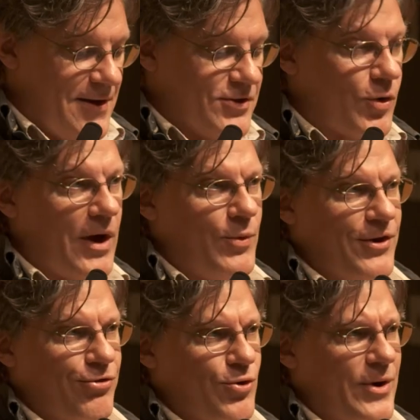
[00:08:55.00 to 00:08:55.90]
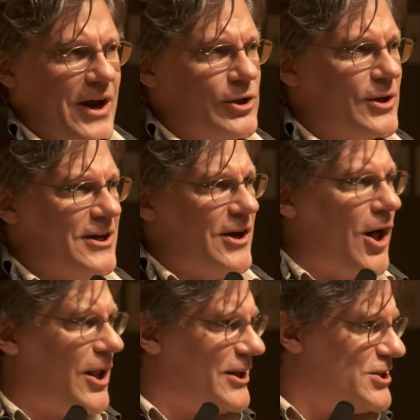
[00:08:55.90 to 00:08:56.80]
So I went through and I looked at
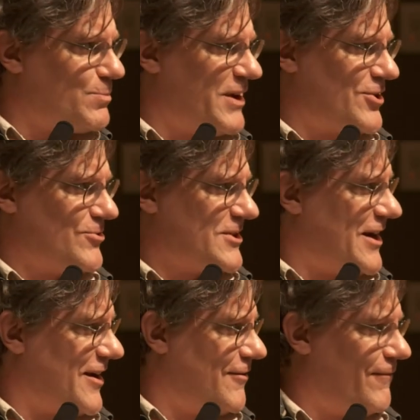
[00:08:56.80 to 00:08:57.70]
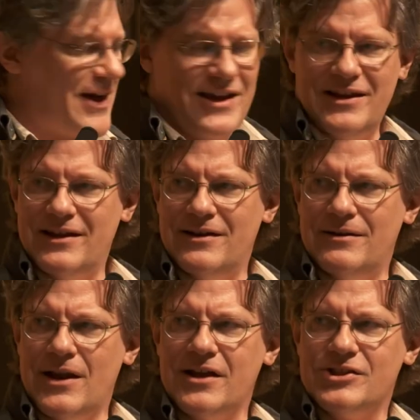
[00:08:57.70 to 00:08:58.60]
all his pictures that I could find, and
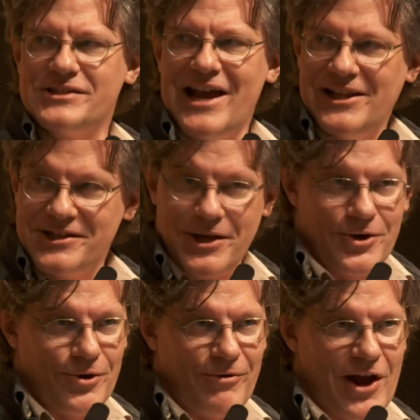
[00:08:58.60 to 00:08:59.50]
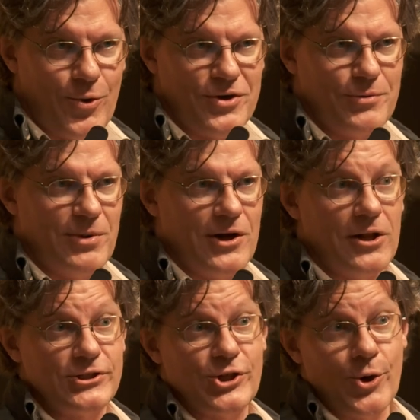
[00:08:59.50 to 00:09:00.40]
not just Alice Underground, but
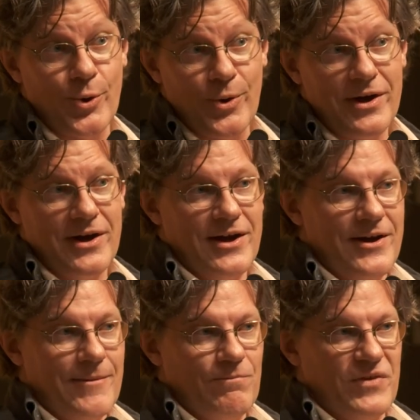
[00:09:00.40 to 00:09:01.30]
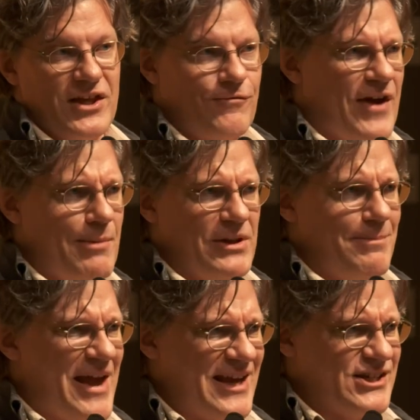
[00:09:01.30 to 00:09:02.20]
also his family
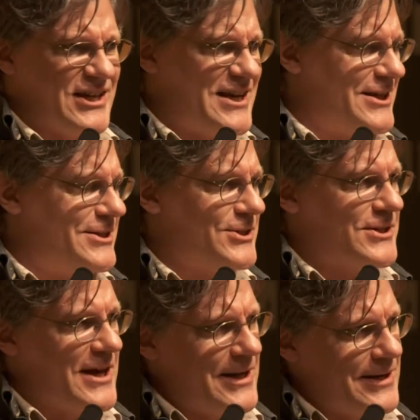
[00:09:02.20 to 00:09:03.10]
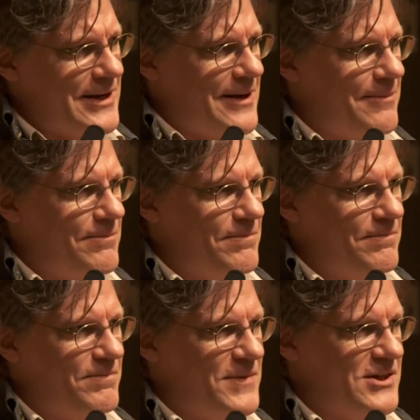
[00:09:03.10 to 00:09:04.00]
magazines and um,
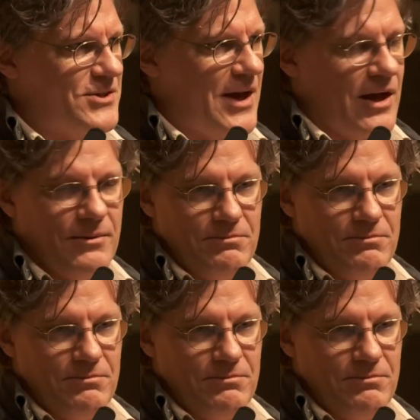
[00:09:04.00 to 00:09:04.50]
this. Uh,